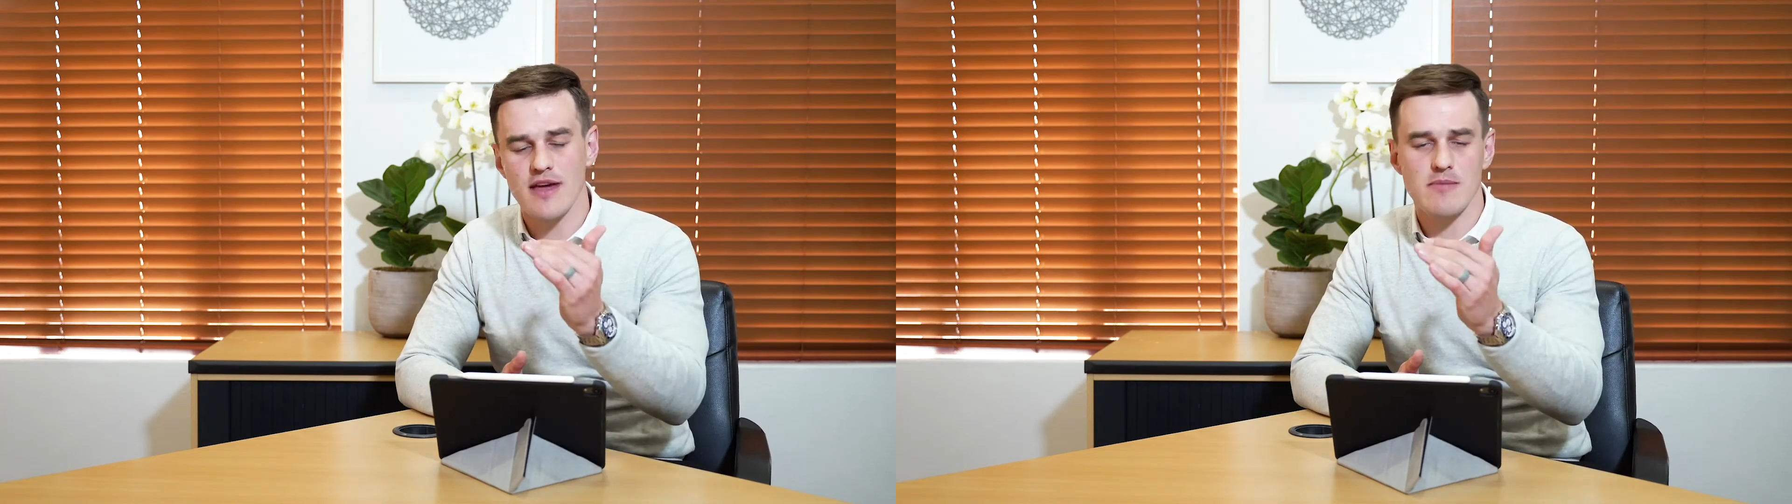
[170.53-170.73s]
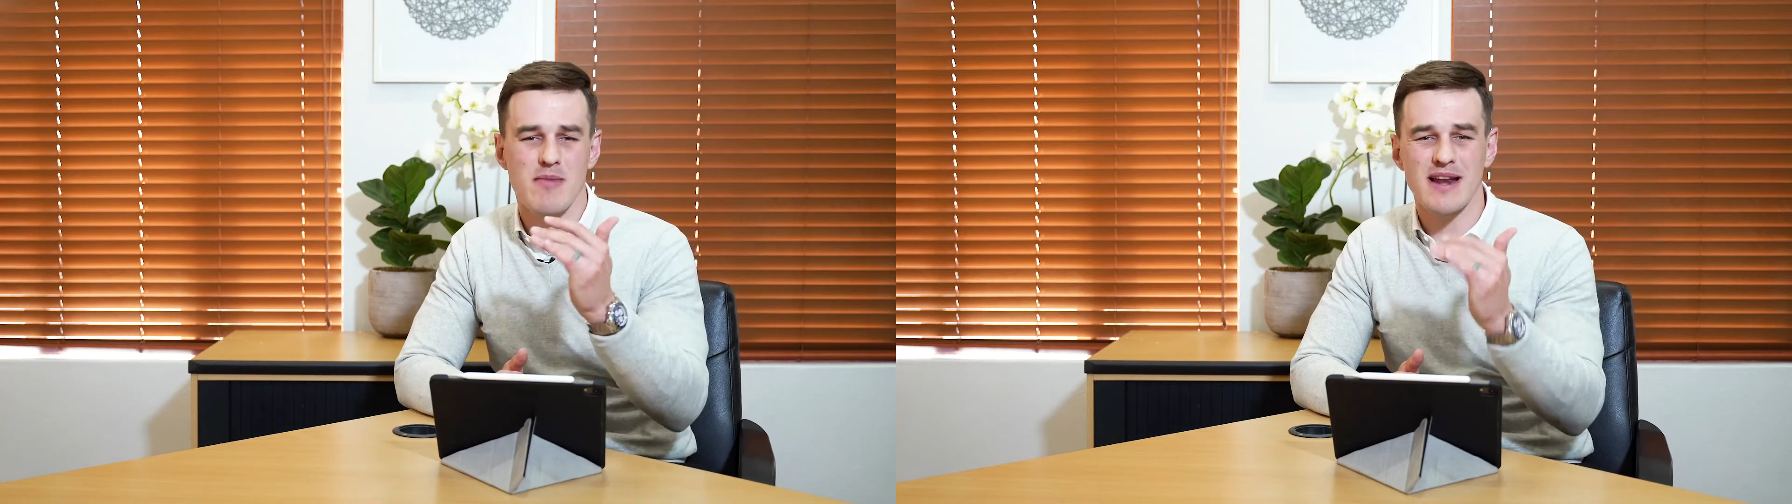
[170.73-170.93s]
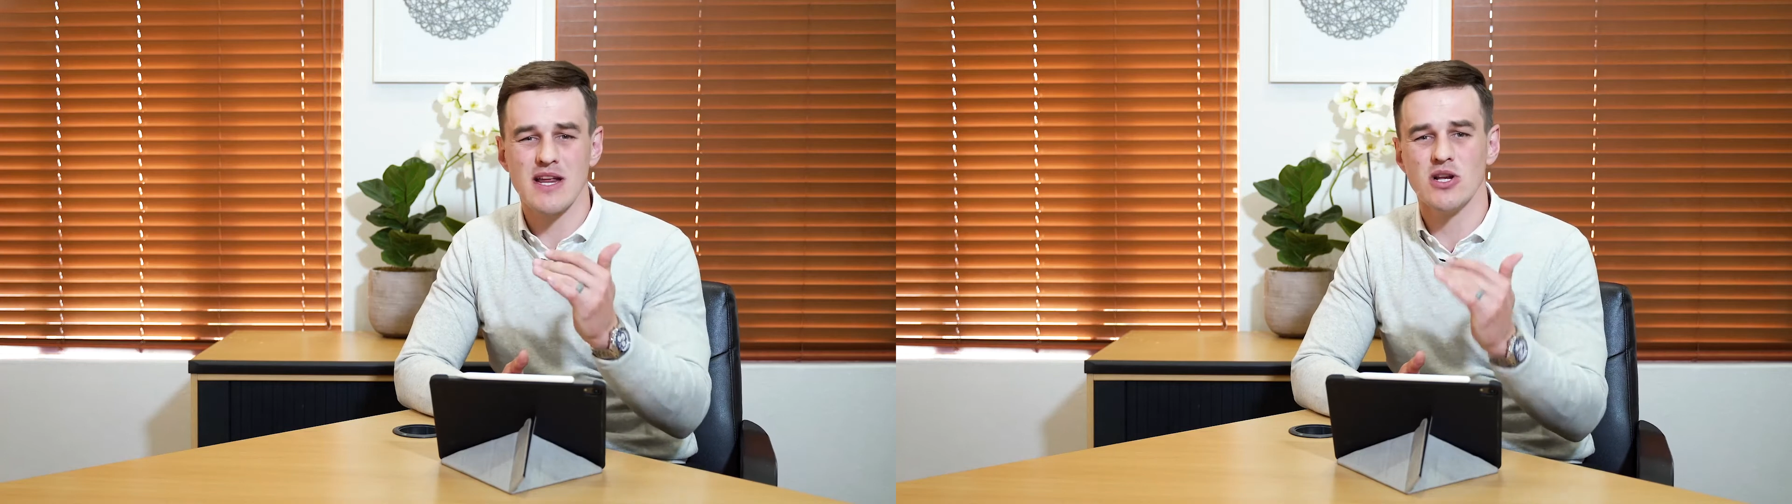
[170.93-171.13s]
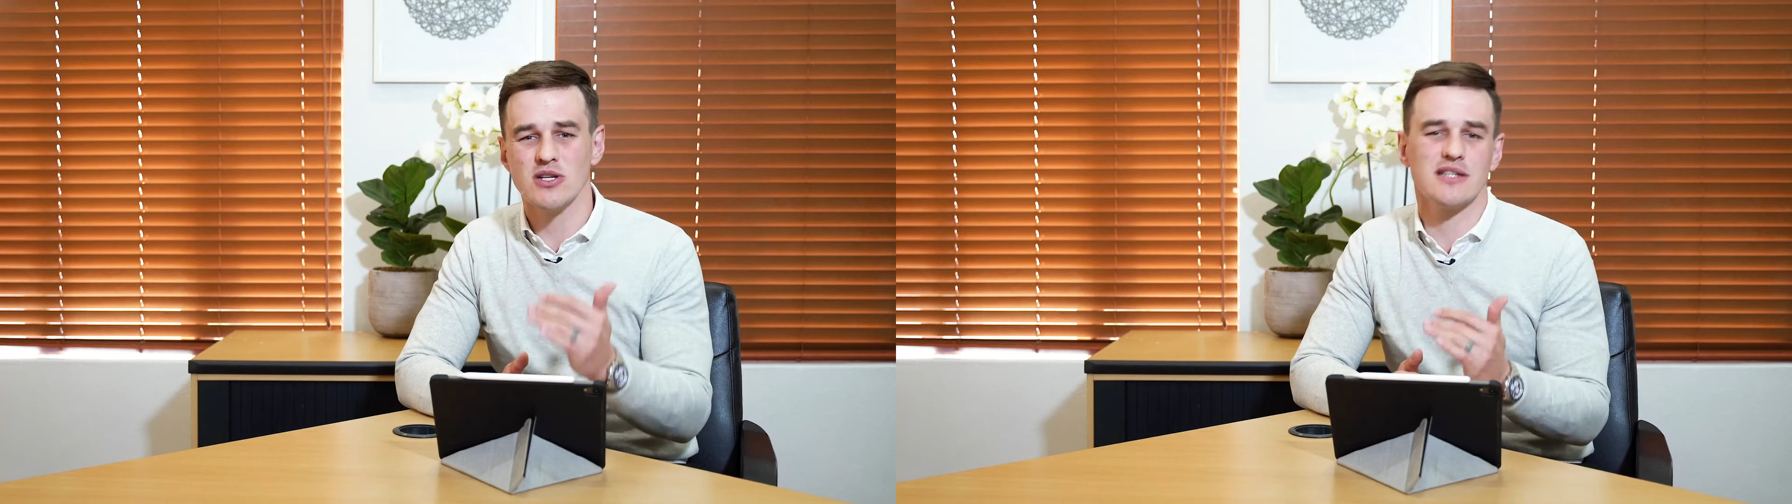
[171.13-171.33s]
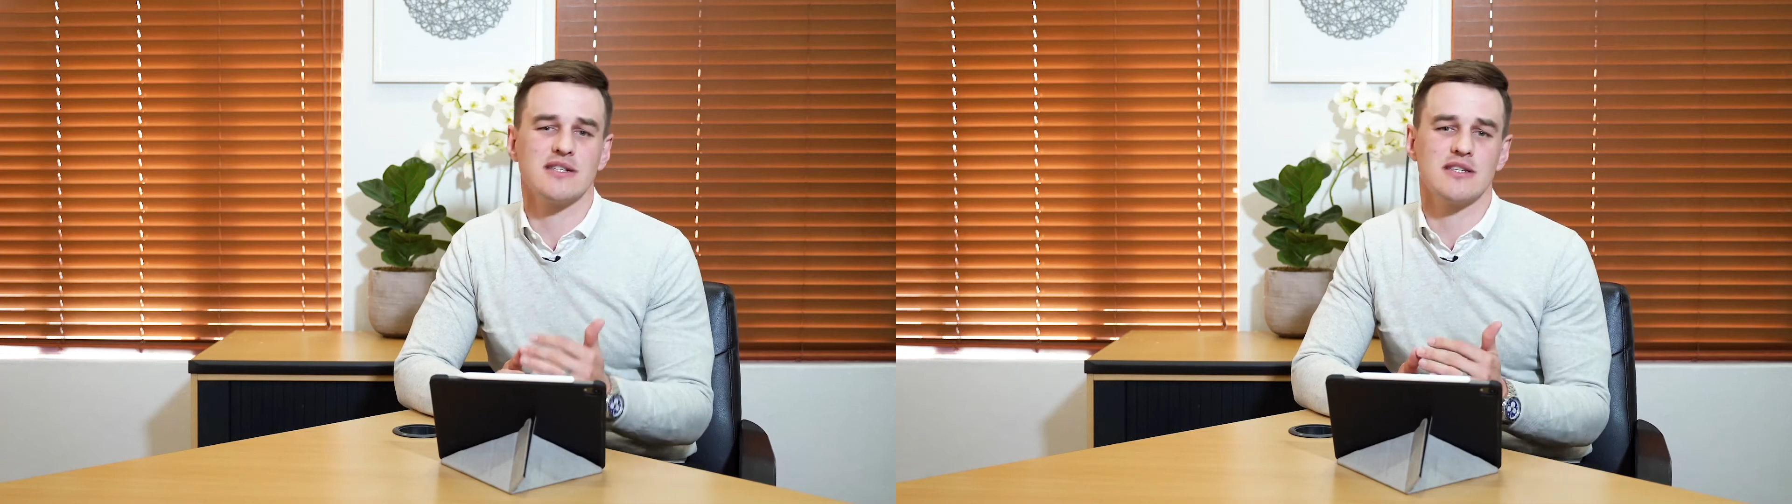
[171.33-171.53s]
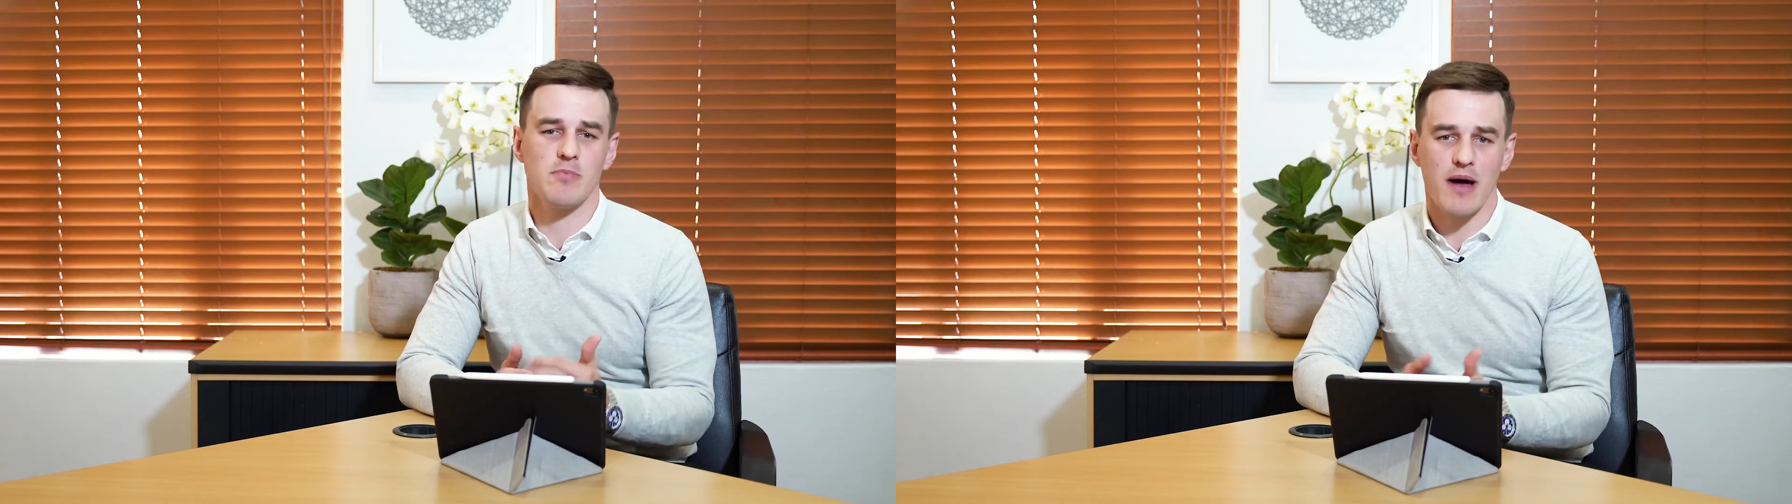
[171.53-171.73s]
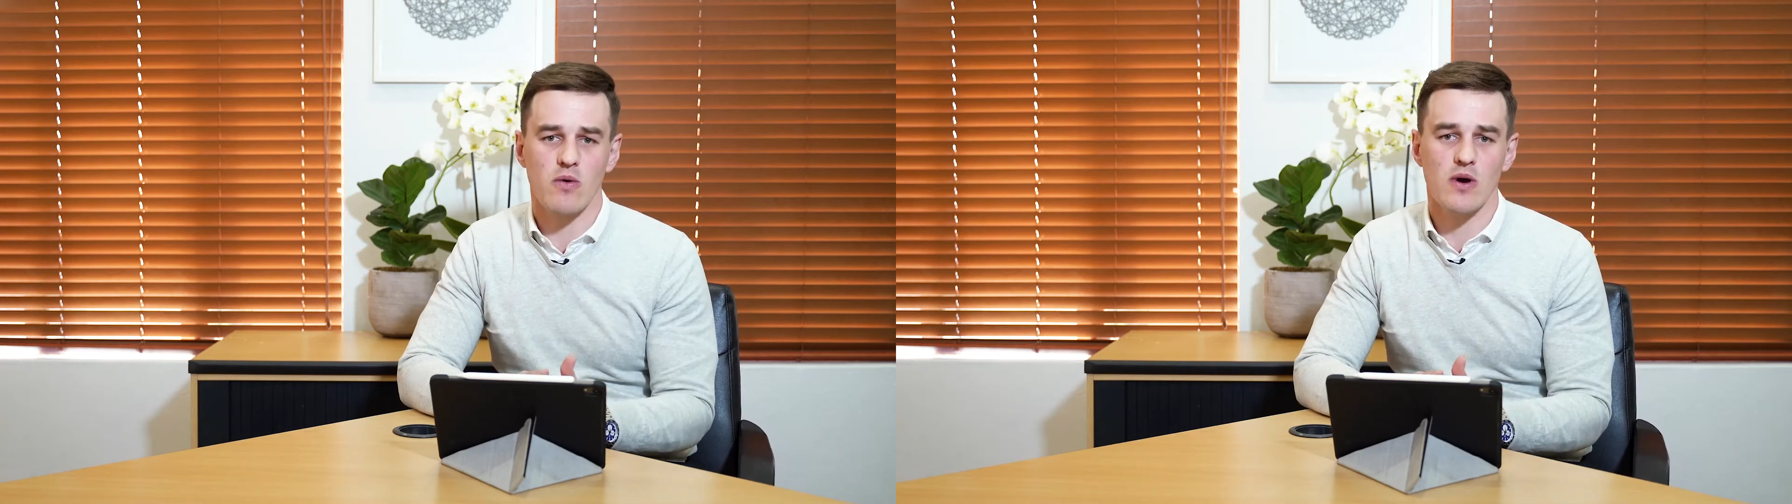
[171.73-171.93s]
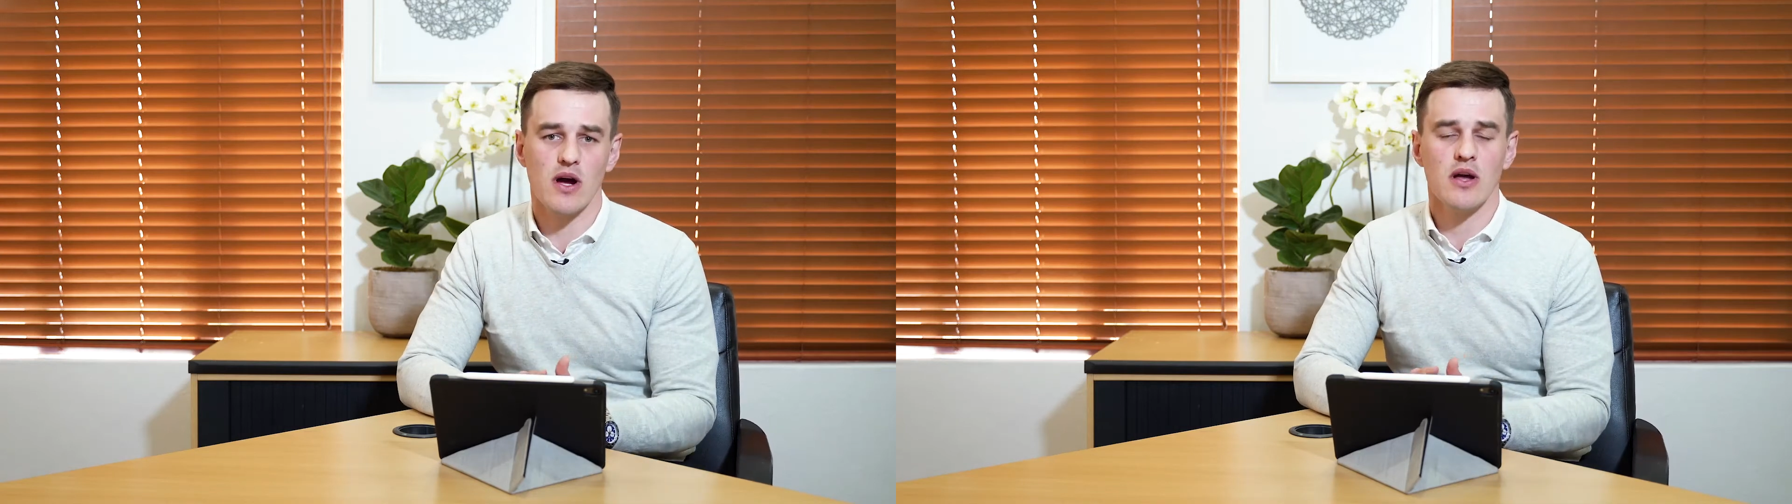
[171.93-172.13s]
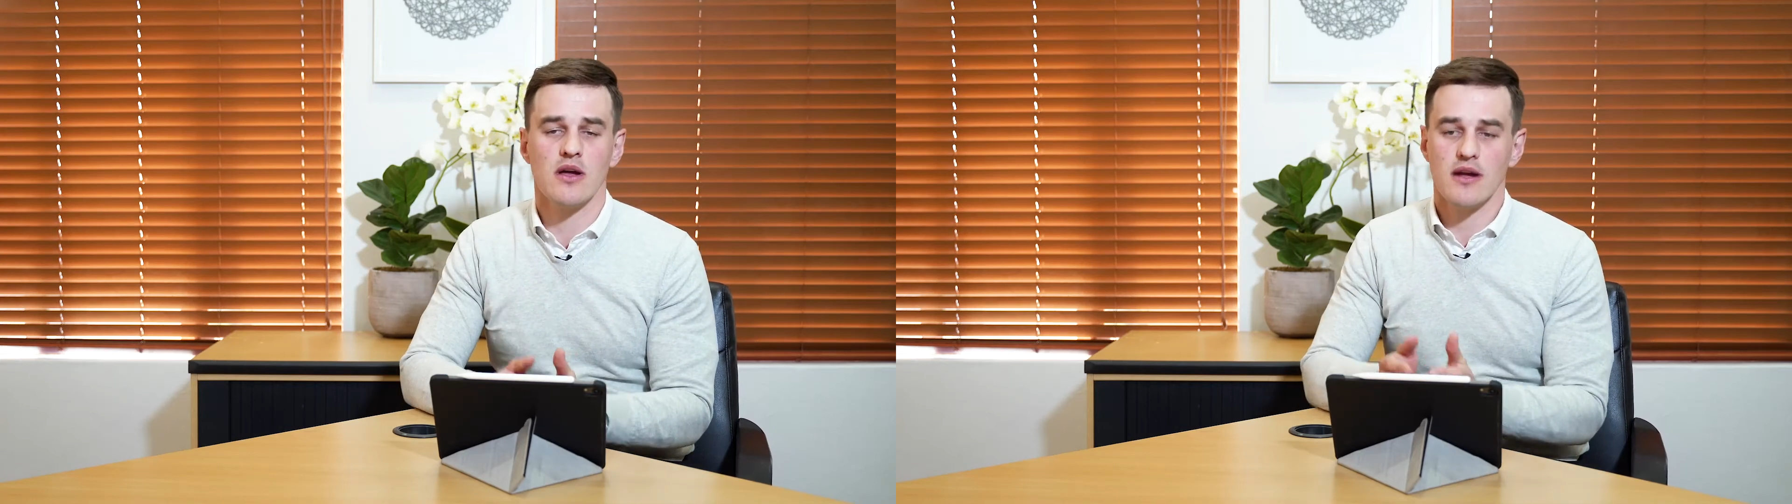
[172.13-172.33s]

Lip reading: that money loses its power